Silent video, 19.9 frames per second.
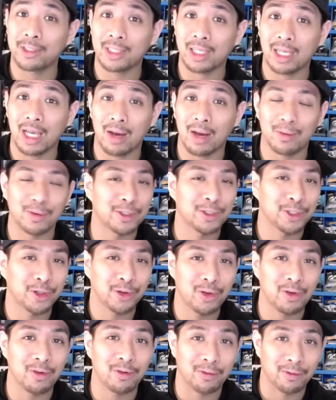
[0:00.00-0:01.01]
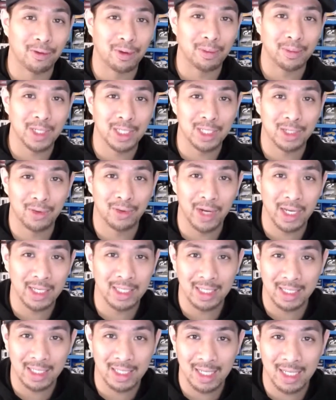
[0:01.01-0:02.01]
thing I want to show you from this
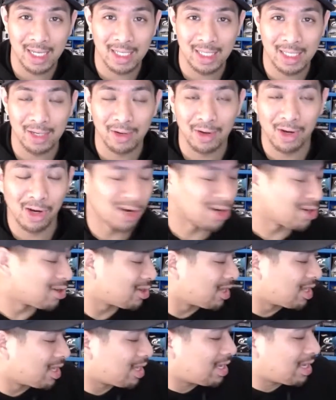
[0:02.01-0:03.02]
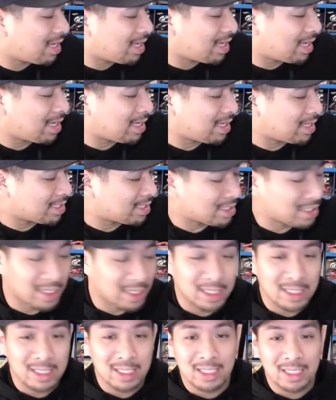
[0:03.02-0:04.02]
crazy estate sale haul is
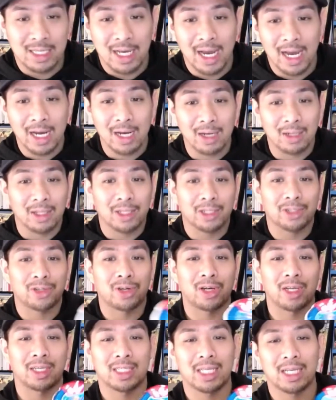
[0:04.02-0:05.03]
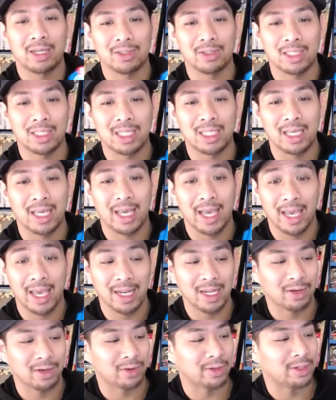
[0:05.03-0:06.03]
this Tiger Electronics LCD
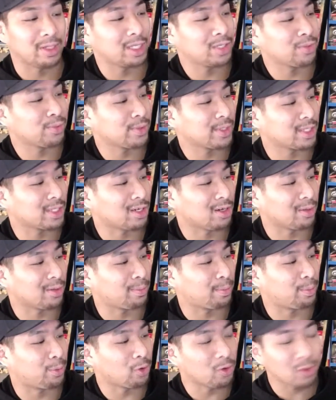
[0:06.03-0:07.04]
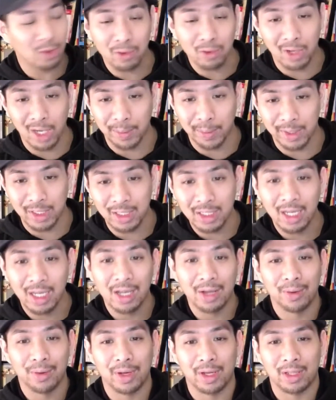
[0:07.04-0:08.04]
handheld. This one's called Bowl-O-Rama.
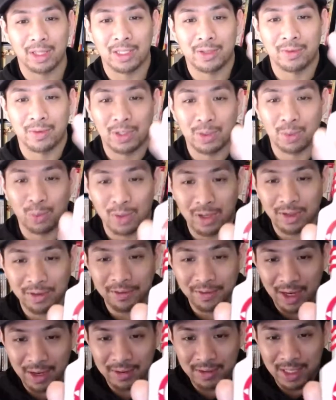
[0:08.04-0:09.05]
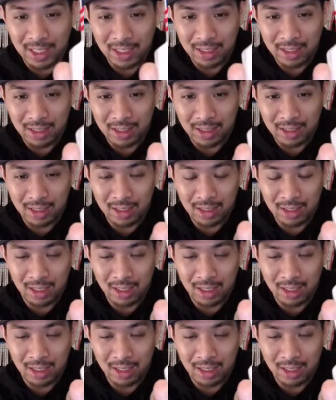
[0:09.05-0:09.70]
Got this for 25 cents.